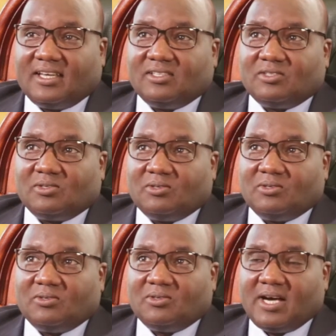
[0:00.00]
And
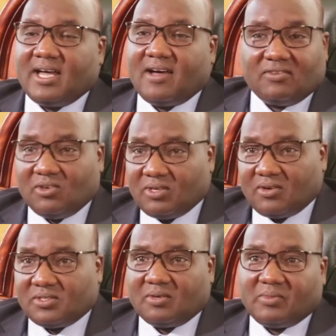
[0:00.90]
so I have no
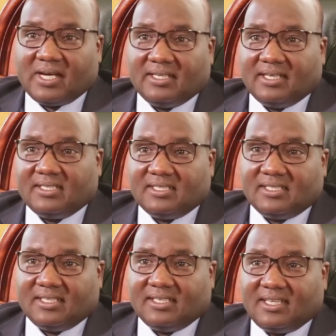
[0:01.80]
doubt in mind that